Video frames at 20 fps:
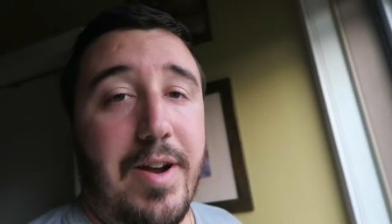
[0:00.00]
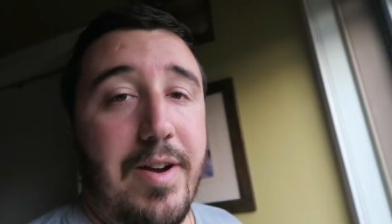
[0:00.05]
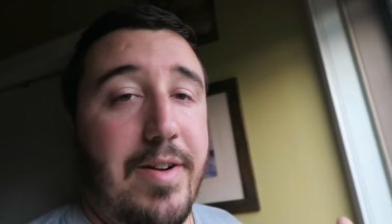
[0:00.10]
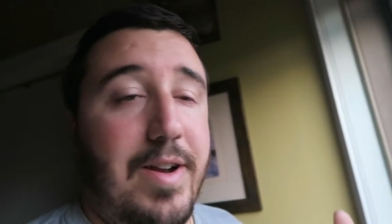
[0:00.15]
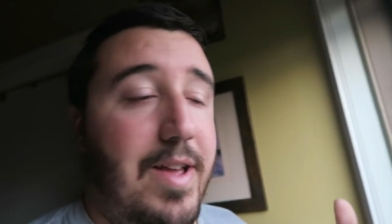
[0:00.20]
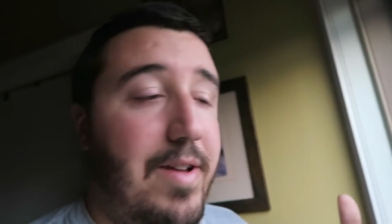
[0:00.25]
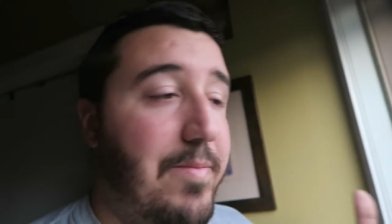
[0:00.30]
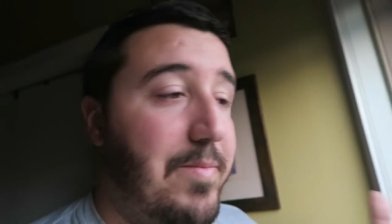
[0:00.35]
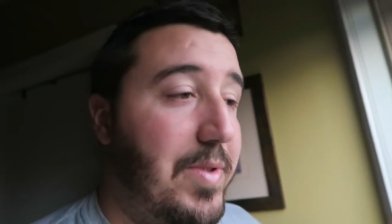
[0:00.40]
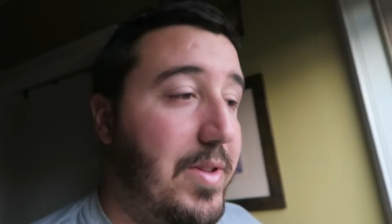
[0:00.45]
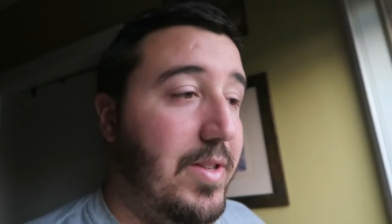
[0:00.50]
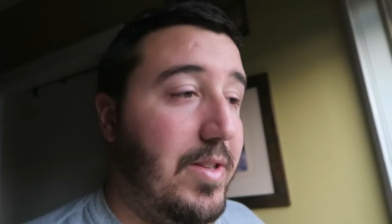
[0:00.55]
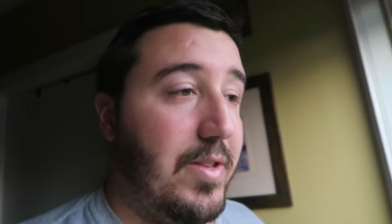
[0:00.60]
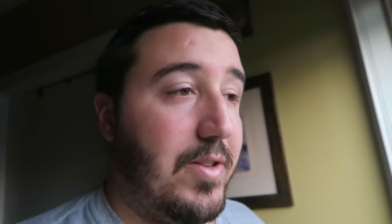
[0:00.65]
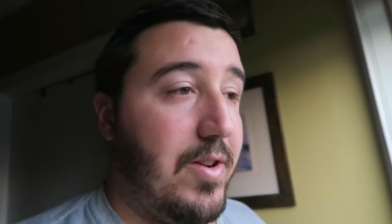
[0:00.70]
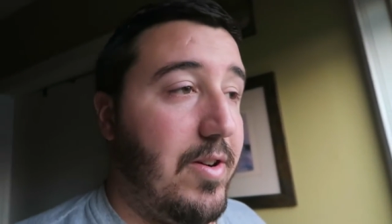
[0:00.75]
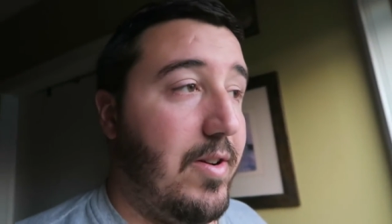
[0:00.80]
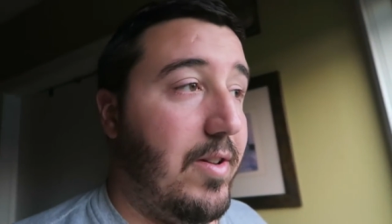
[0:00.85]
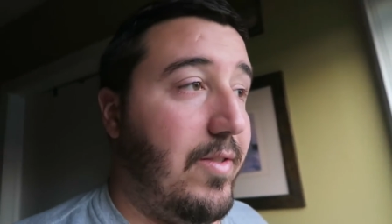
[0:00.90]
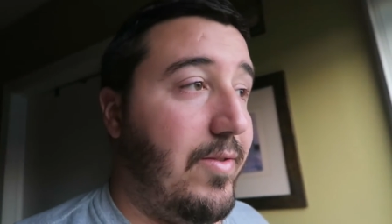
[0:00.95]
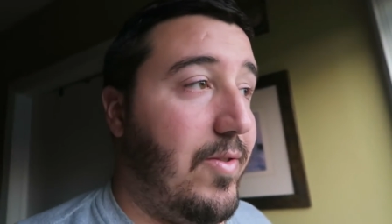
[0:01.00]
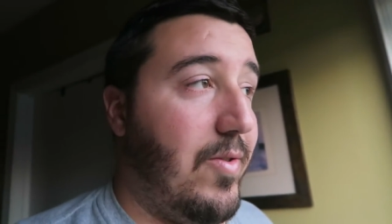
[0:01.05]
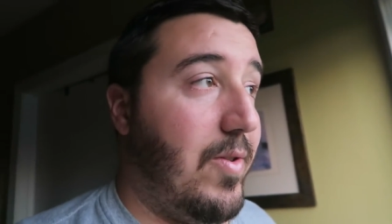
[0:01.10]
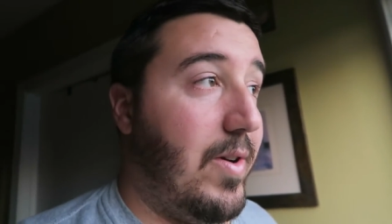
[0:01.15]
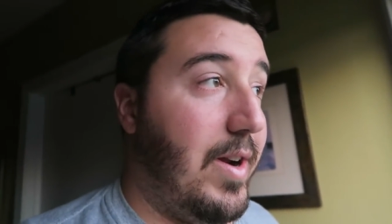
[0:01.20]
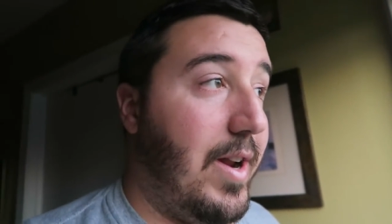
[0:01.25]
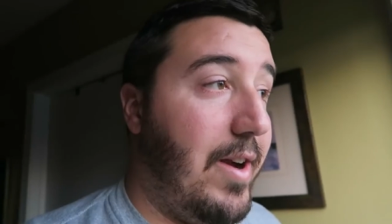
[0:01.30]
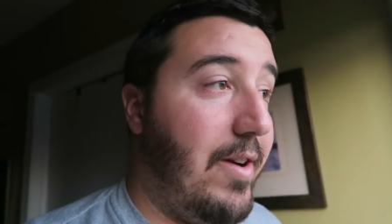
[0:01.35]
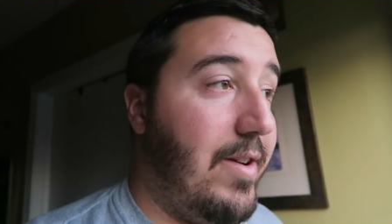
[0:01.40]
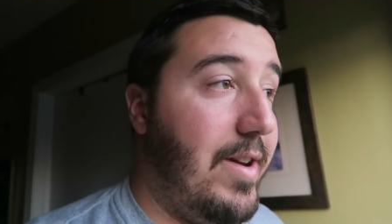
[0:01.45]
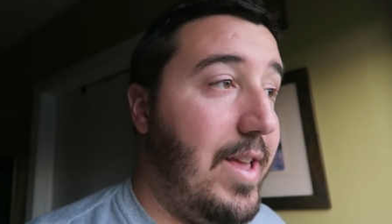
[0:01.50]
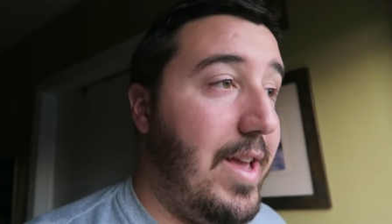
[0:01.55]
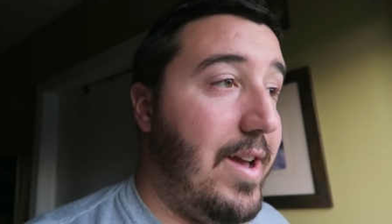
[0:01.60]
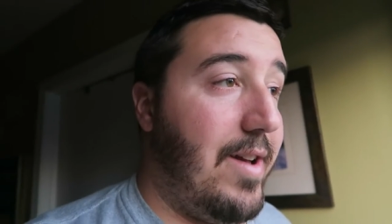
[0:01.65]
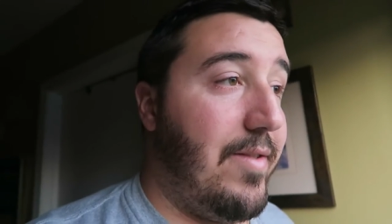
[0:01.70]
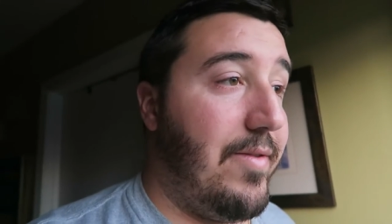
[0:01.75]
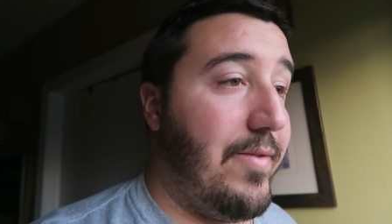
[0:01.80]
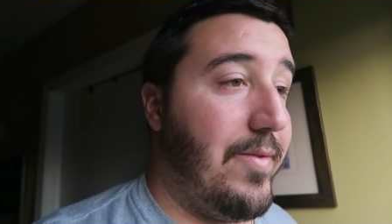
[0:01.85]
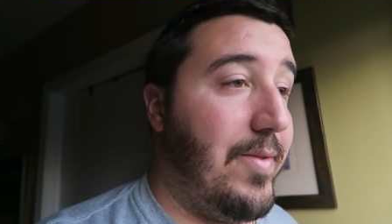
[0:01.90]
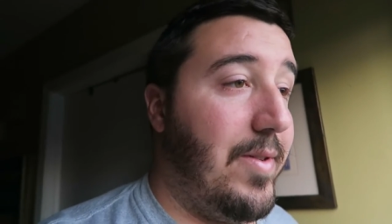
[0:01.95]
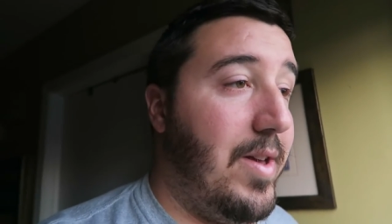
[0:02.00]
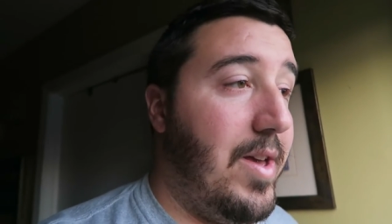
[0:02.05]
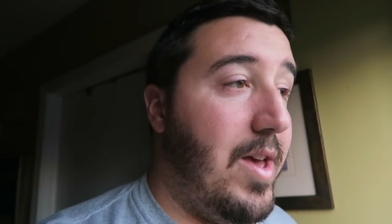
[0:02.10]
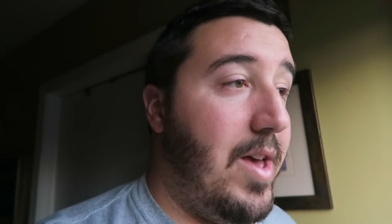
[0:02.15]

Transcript: I already have business cards for it. I already have